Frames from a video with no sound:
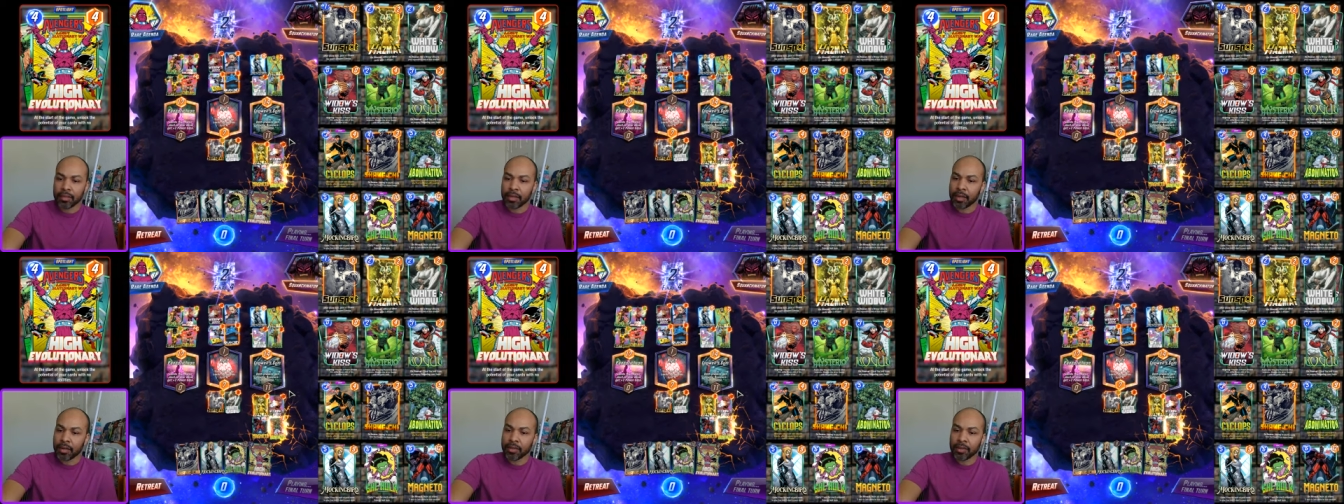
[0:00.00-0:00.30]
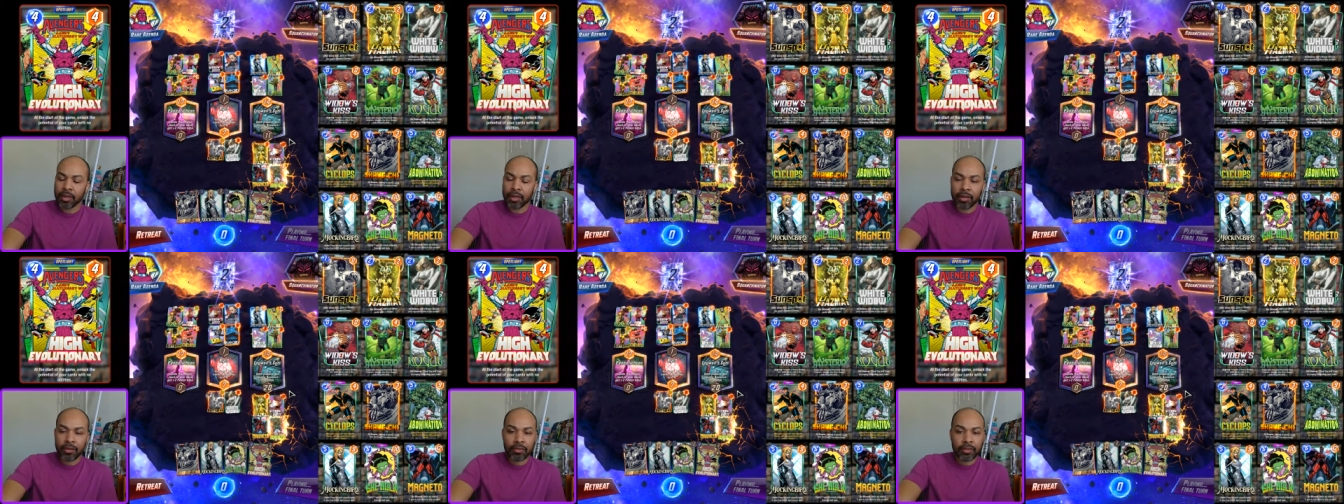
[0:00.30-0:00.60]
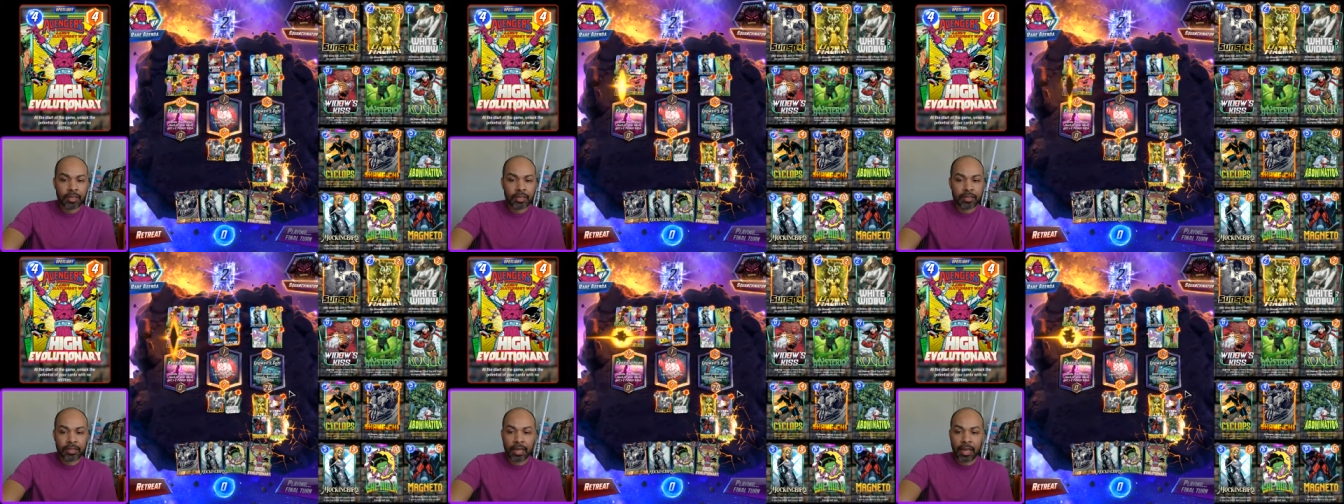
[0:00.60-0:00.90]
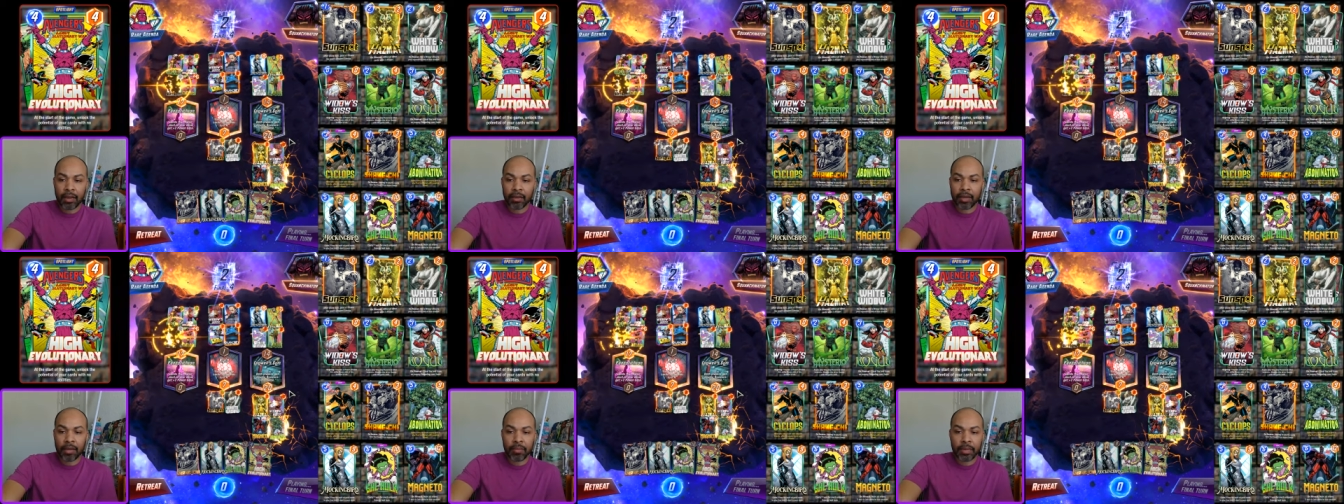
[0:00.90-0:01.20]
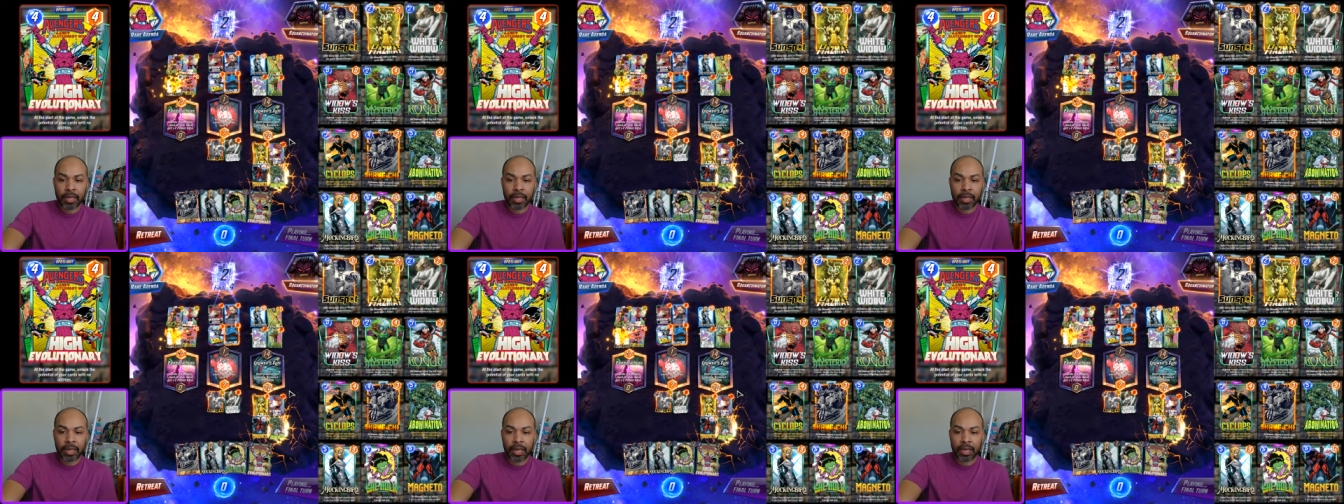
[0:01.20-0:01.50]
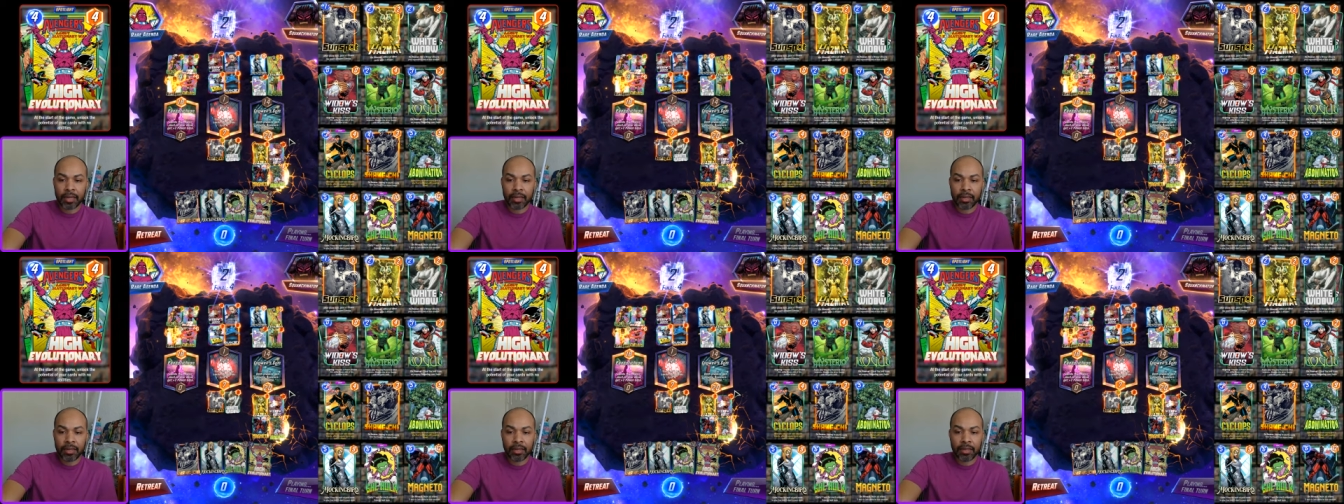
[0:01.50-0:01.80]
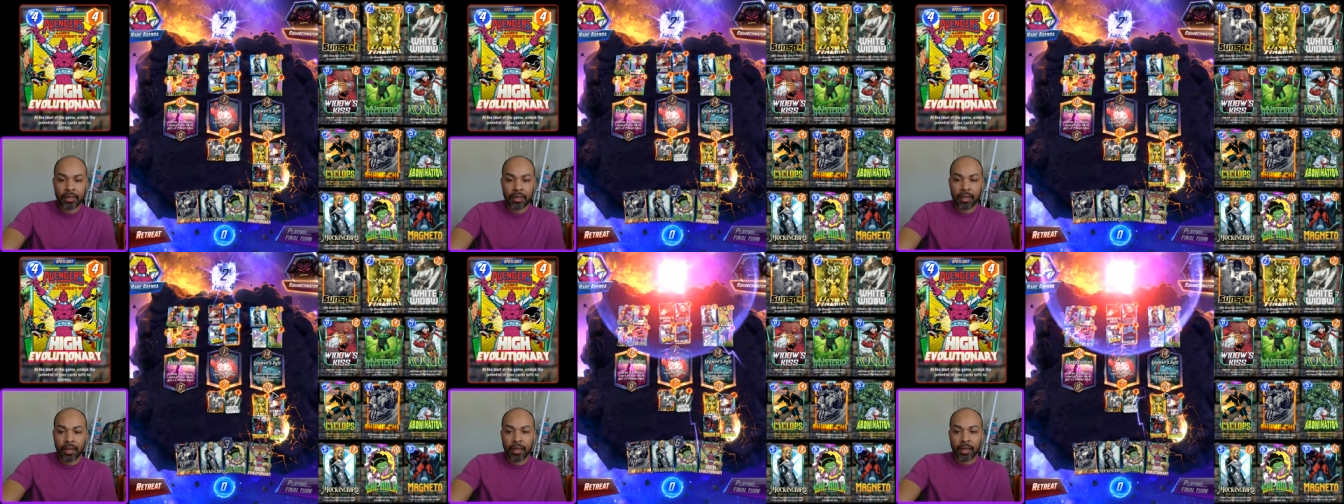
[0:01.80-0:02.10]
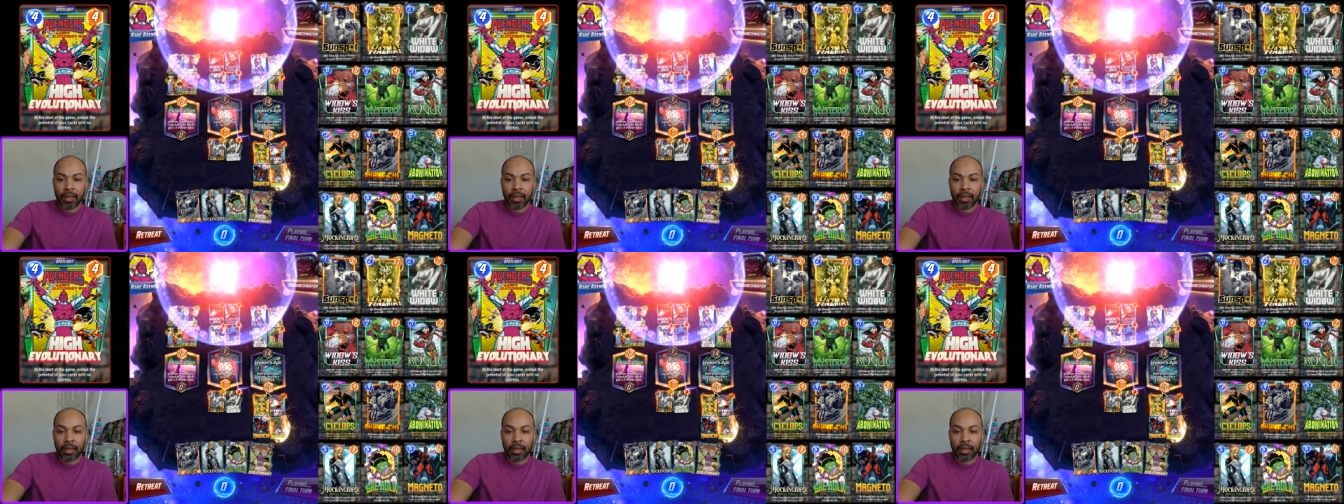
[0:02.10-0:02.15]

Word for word: there you go, discount coming in handy.